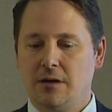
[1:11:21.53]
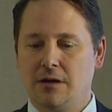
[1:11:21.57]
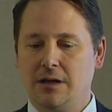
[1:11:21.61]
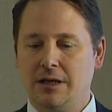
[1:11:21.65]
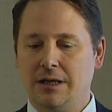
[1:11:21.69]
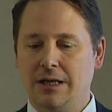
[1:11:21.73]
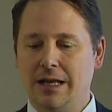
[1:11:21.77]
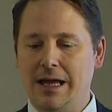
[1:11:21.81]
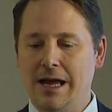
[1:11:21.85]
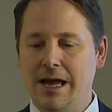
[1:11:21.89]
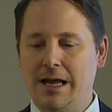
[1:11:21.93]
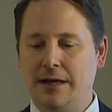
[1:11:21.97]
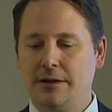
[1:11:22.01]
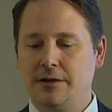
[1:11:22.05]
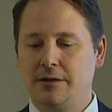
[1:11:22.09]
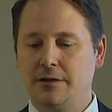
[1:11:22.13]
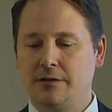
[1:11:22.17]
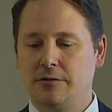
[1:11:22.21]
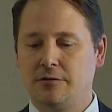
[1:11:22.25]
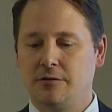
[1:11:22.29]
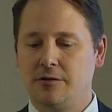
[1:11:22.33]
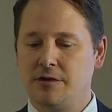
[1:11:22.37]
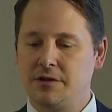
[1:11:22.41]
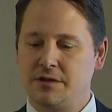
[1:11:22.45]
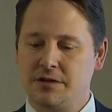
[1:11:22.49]
the lack
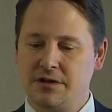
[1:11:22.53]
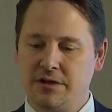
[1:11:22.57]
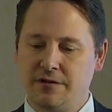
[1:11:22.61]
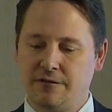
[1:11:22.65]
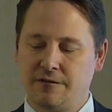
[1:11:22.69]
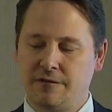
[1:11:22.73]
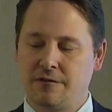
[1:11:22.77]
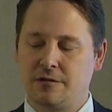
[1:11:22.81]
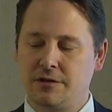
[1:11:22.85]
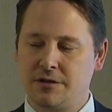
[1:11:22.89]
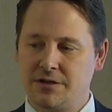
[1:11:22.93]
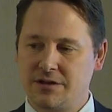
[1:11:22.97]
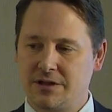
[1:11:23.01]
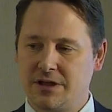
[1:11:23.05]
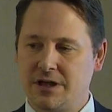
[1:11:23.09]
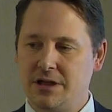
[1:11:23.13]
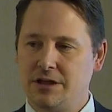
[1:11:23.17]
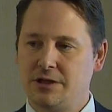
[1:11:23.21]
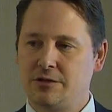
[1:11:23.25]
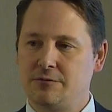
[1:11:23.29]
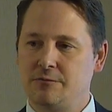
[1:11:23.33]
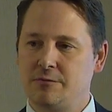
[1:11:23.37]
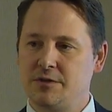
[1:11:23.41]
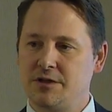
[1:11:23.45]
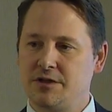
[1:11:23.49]
or the
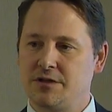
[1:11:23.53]
deforestation.